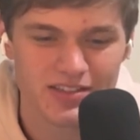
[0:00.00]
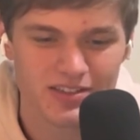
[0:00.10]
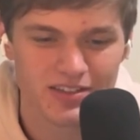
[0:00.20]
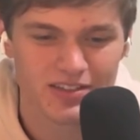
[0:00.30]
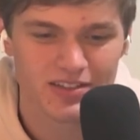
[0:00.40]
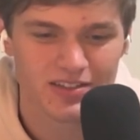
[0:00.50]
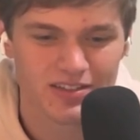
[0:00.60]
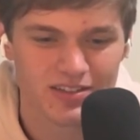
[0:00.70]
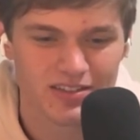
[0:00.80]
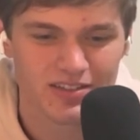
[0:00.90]

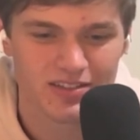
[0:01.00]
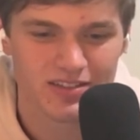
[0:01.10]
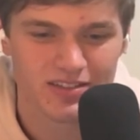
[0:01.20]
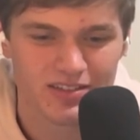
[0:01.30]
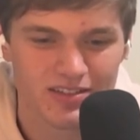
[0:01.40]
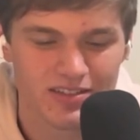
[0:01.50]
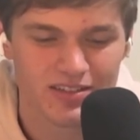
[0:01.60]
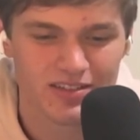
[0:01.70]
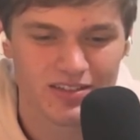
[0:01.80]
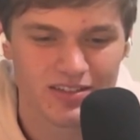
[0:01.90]

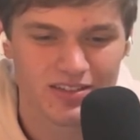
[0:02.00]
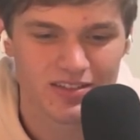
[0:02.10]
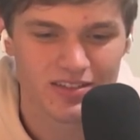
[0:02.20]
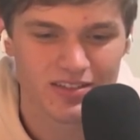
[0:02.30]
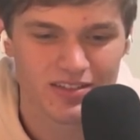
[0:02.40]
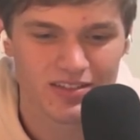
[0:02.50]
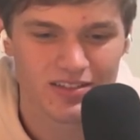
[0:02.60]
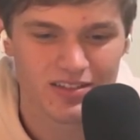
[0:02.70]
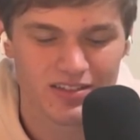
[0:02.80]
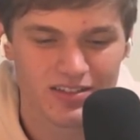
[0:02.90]

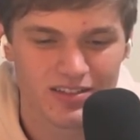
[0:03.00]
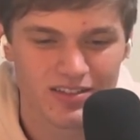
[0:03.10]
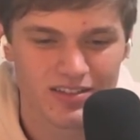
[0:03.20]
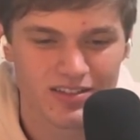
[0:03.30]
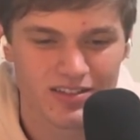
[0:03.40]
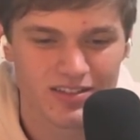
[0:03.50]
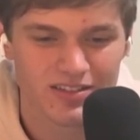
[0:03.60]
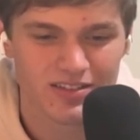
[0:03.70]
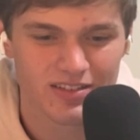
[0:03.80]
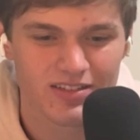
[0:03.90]

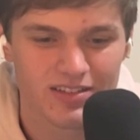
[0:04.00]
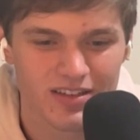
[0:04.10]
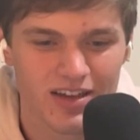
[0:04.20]
No words are spoken by the person on screen.